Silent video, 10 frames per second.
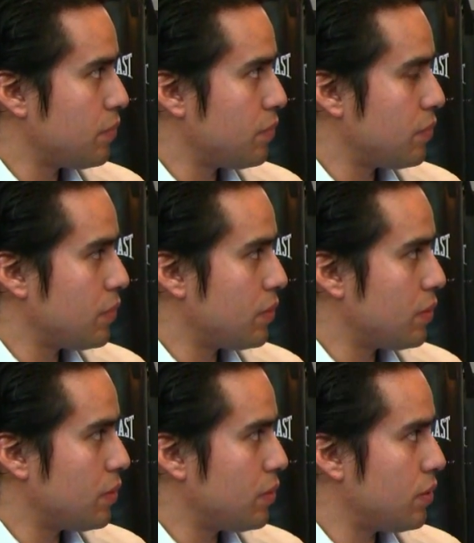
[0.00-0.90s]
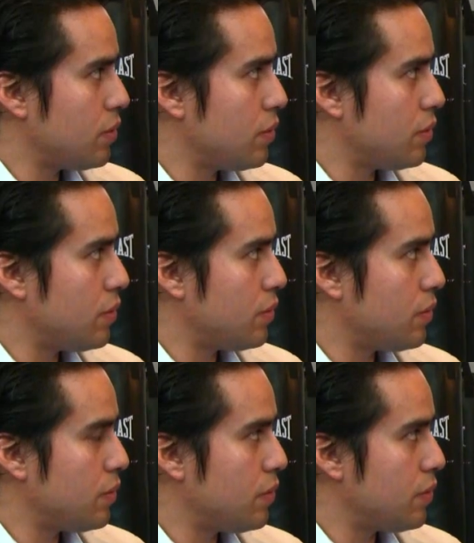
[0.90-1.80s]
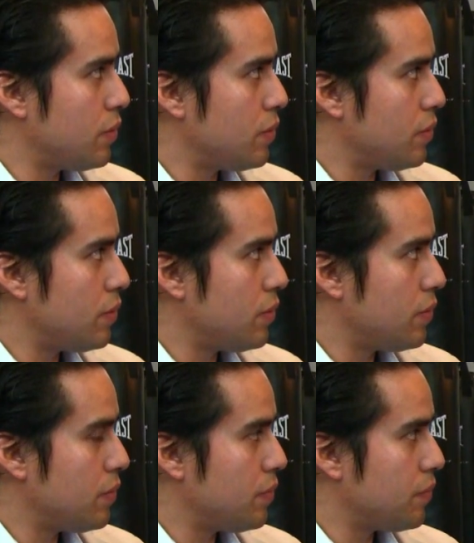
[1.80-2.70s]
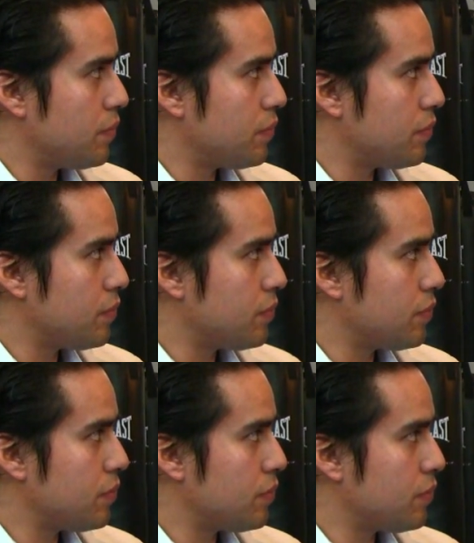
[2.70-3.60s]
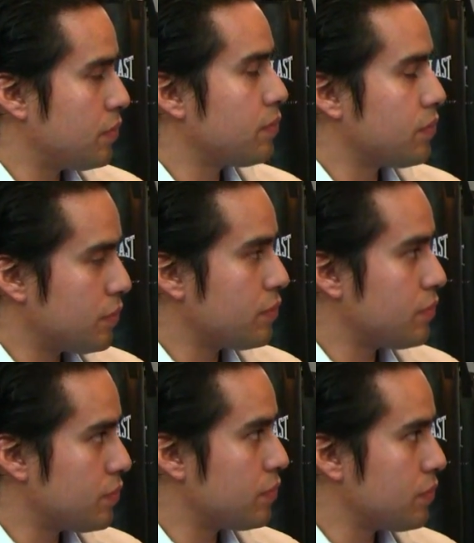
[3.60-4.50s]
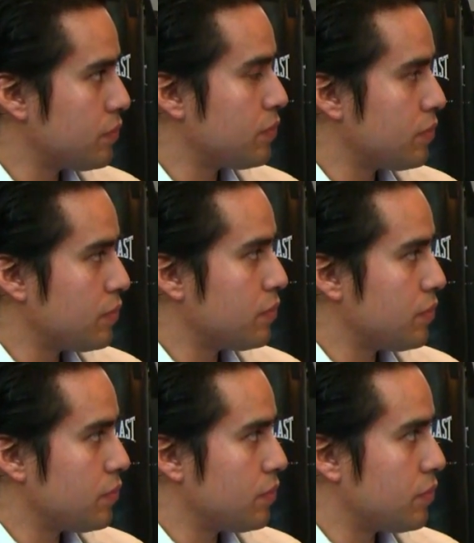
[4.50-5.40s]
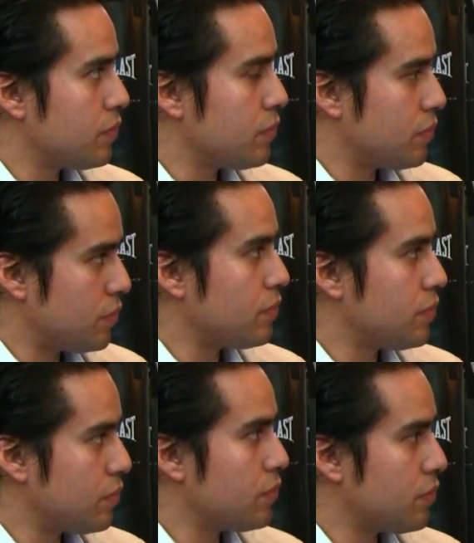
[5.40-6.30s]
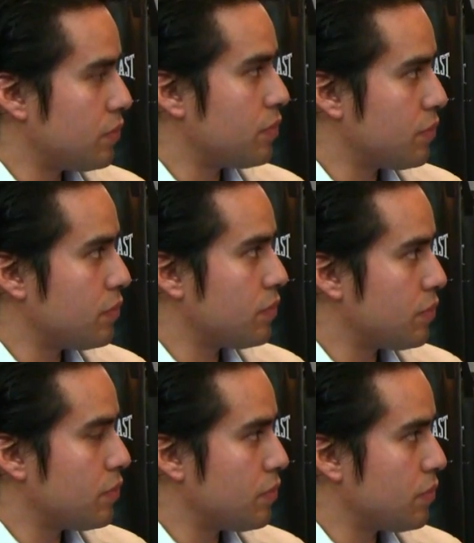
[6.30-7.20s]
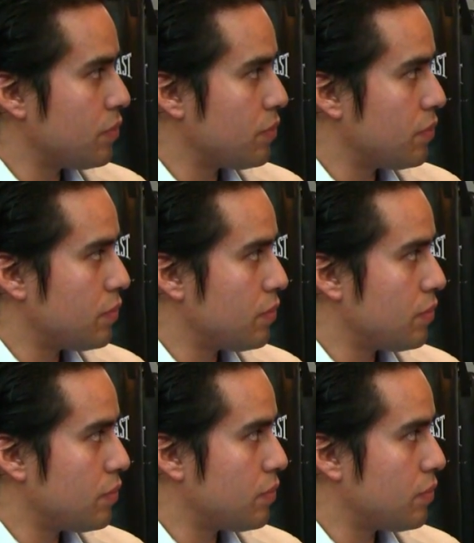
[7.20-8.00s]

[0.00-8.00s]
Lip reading: (not speaking)